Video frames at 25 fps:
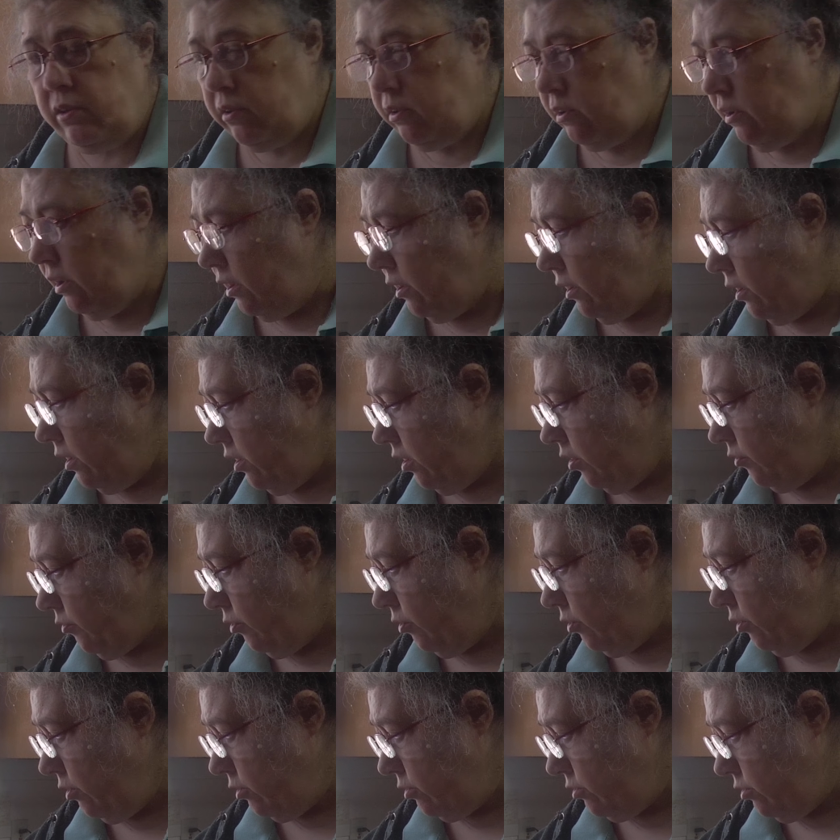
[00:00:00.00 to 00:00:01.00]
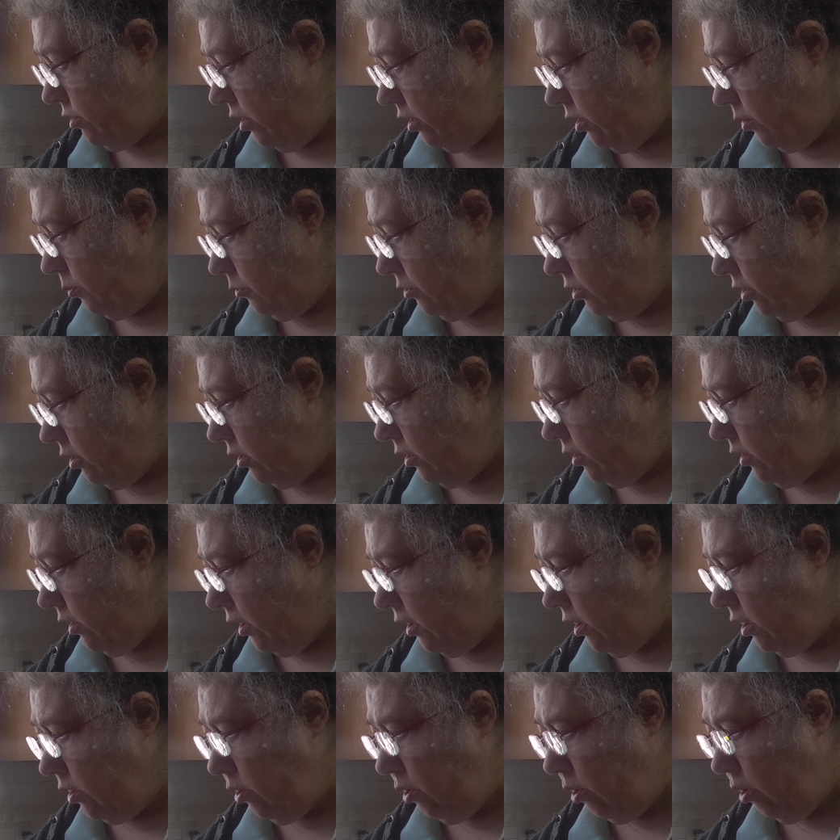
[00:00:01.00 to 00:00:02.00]
I have a hard time getting
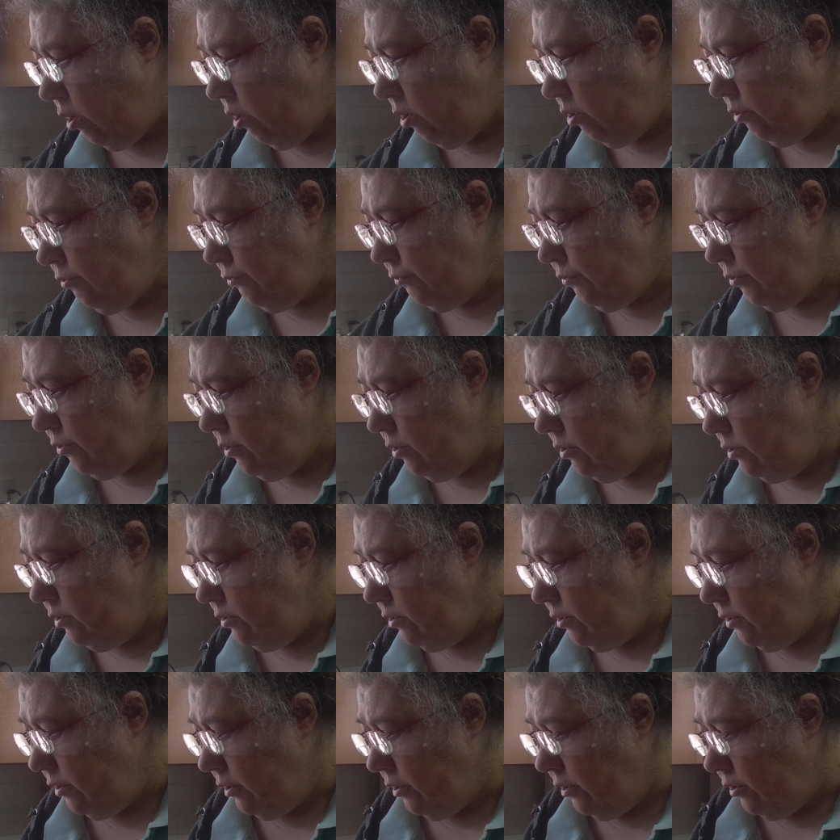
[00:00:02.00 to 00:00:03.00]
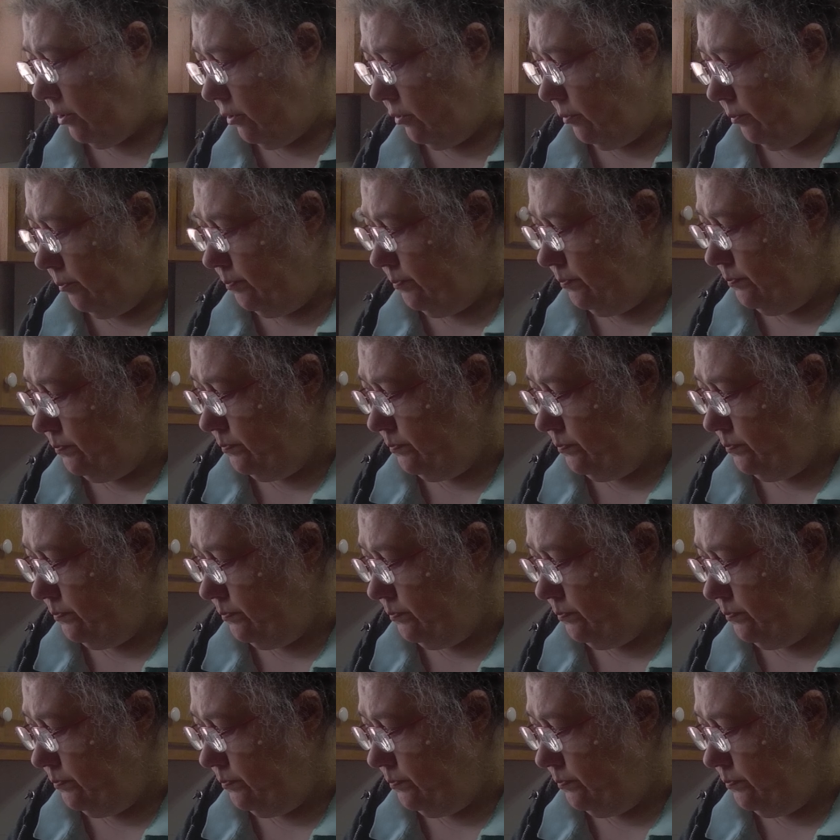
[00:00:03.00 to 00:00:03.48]
that off. And